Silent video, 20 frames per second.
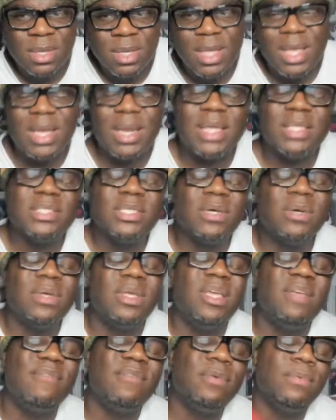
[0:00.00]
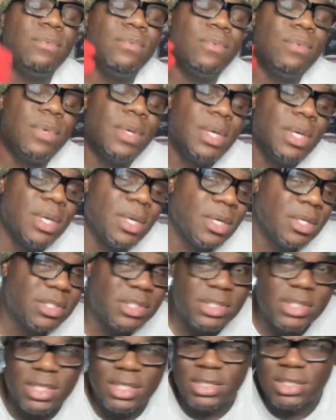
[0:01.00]
And I don't even wear
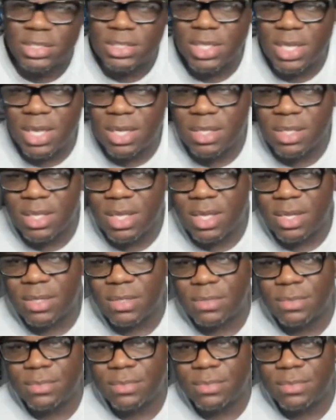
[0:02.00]
sixes like that.